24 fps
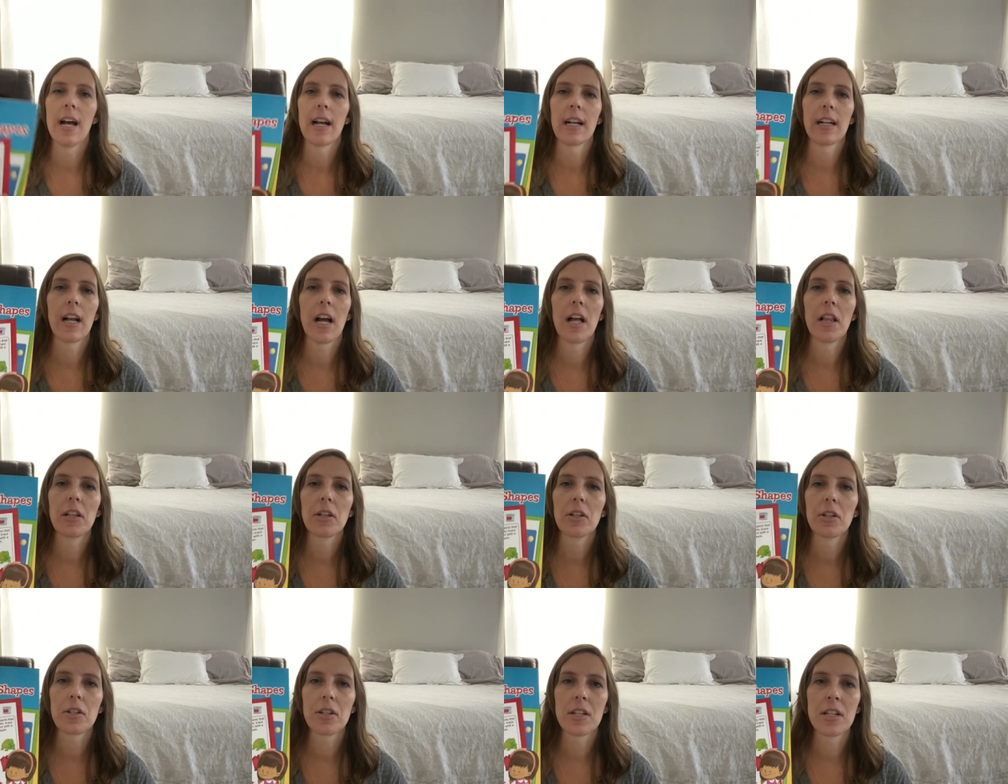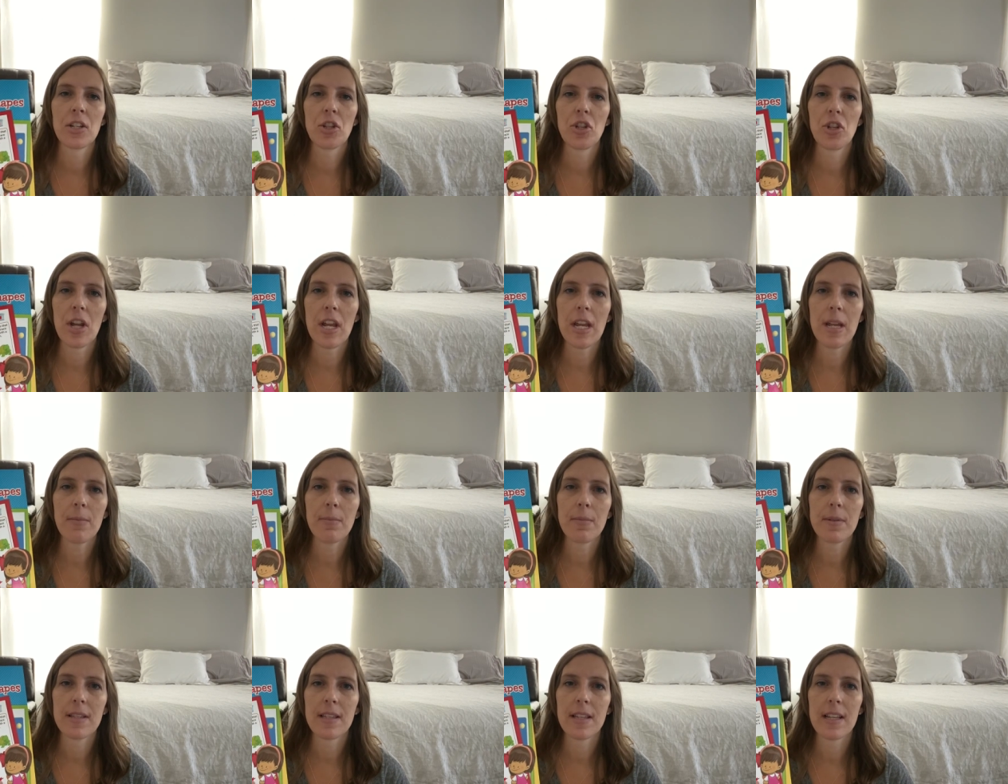Colors and
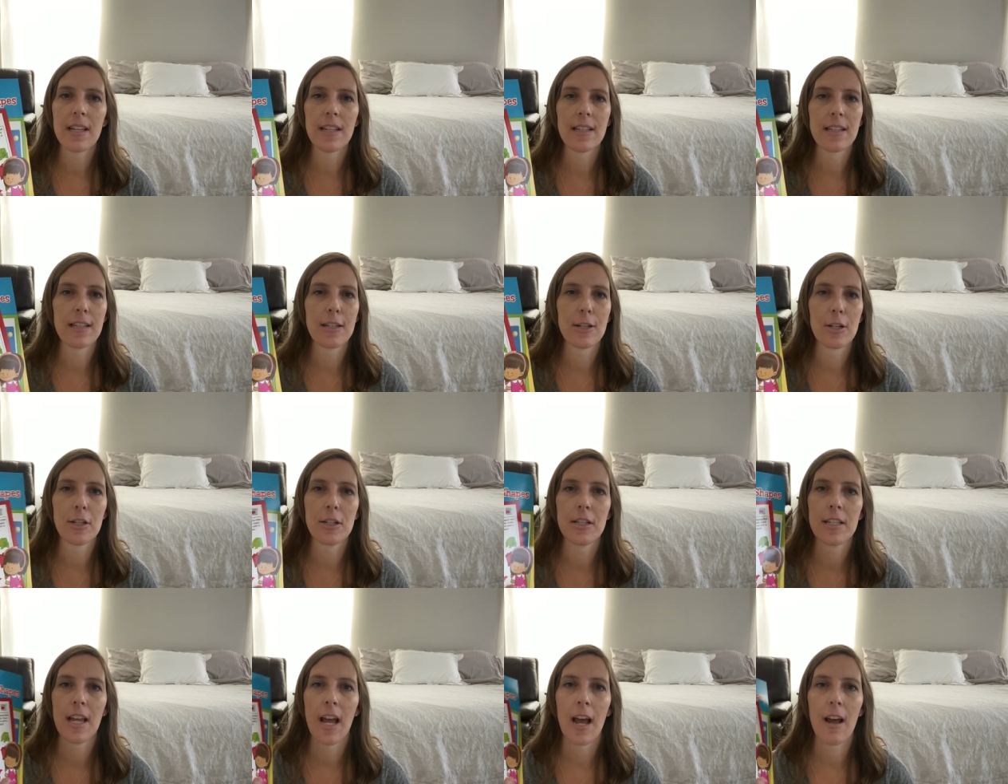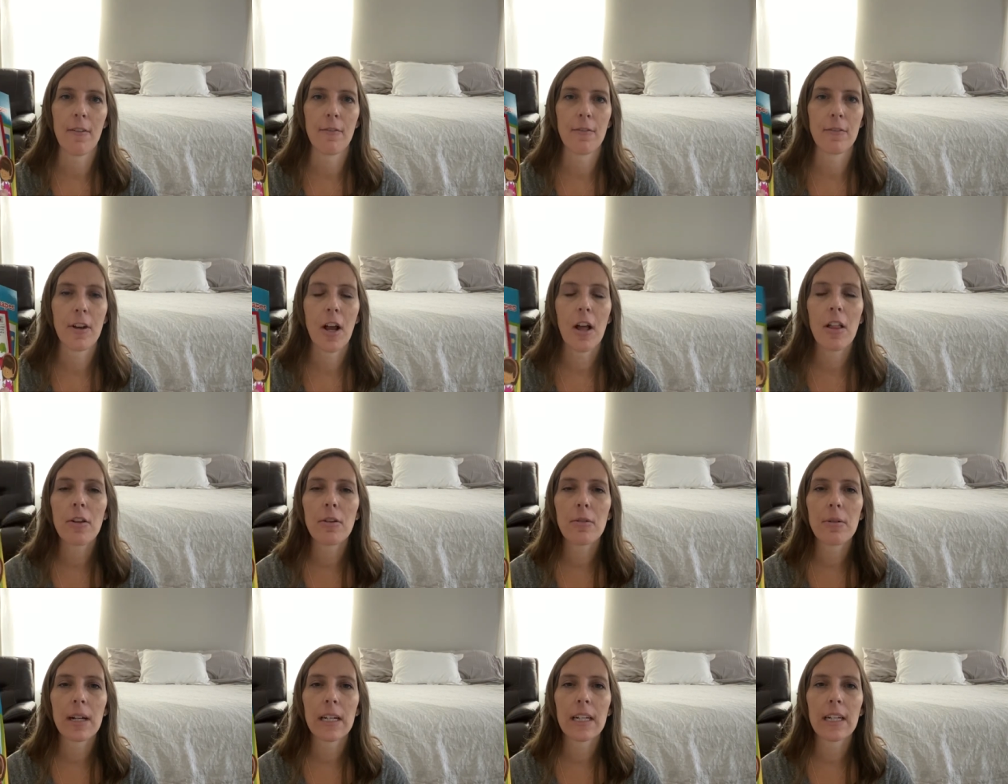shapes, it's good to have
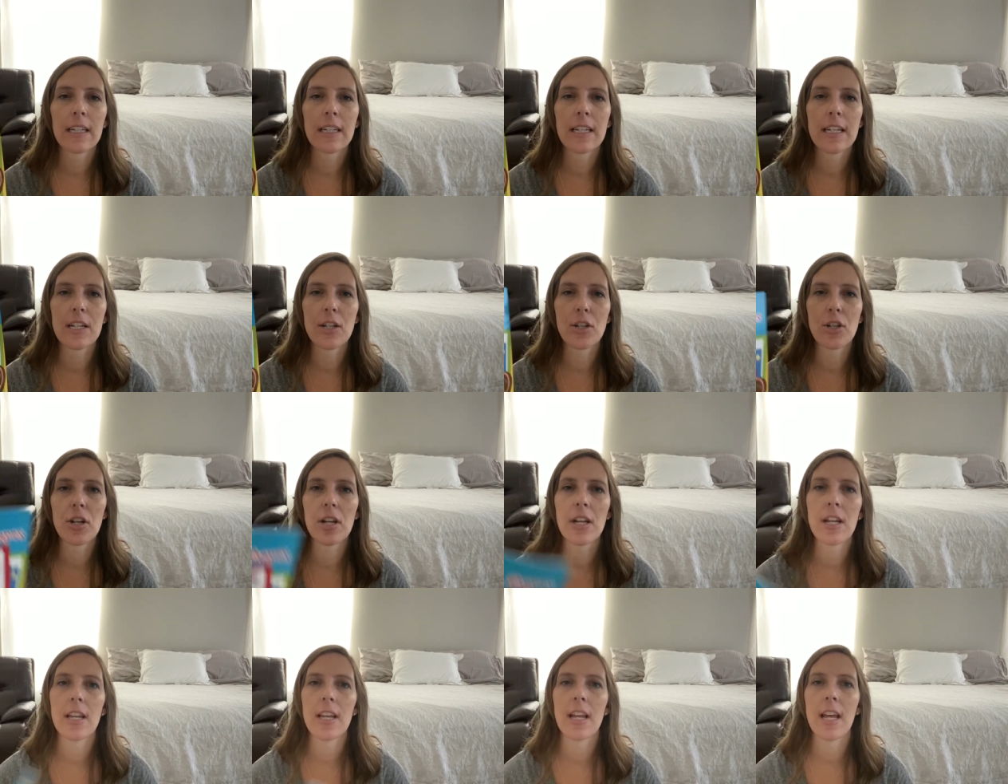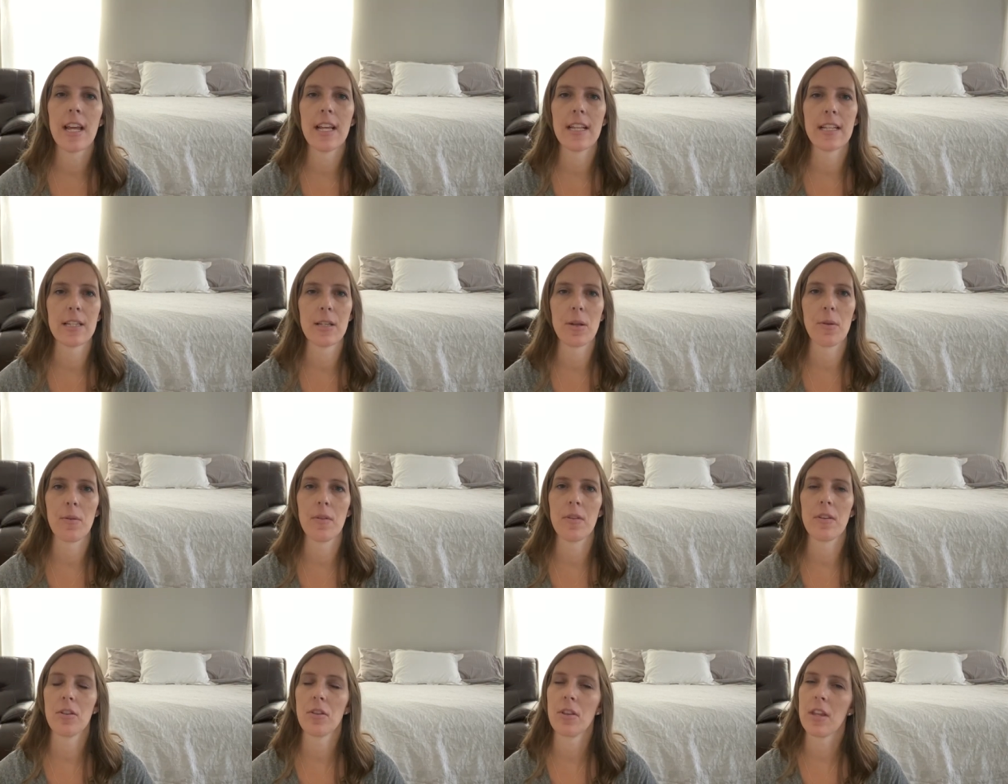color recognition and so
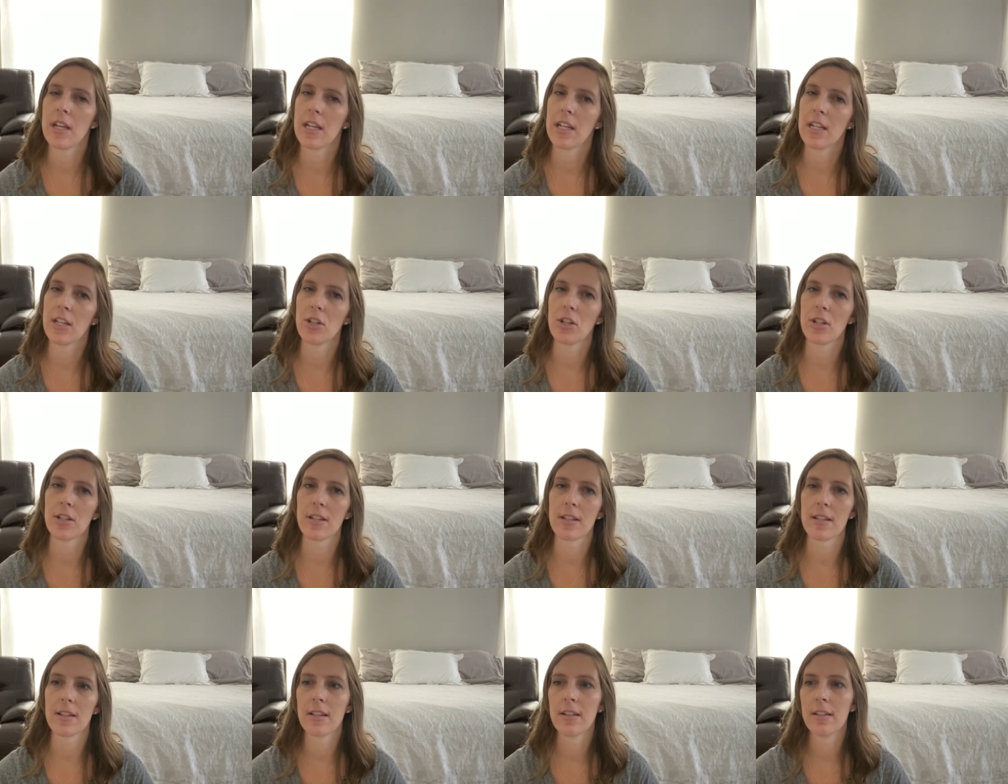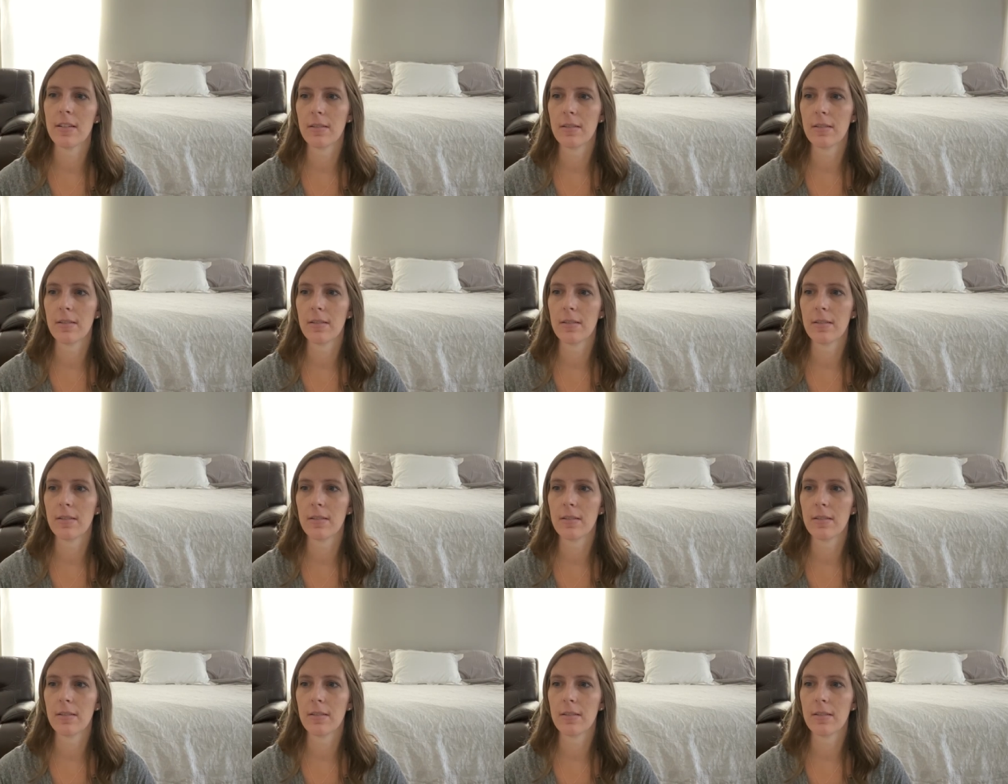they can just,